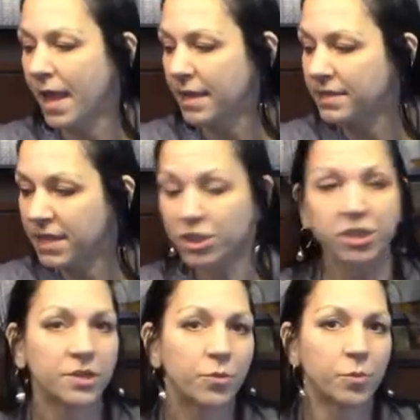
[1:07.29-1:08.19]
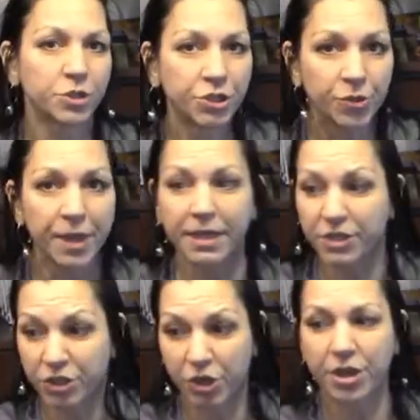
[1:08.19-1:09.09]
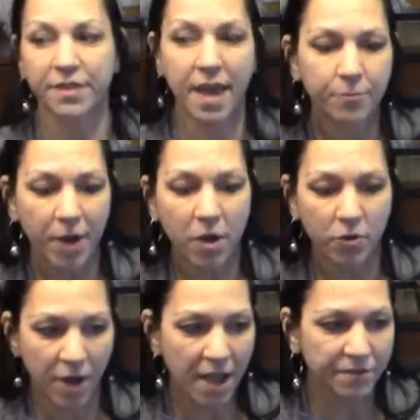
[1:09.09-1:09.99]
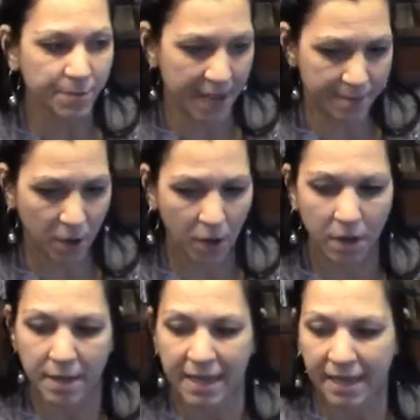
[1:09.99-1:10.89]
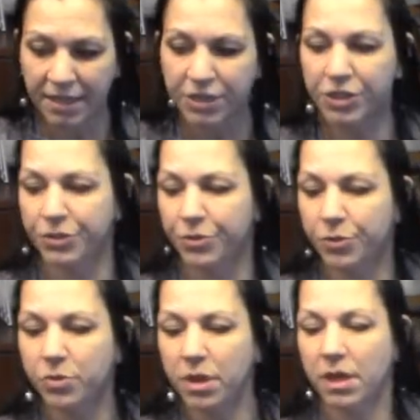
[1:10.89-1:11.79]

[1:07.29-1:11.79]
And essentially what we're doing is turning that brown craft paper into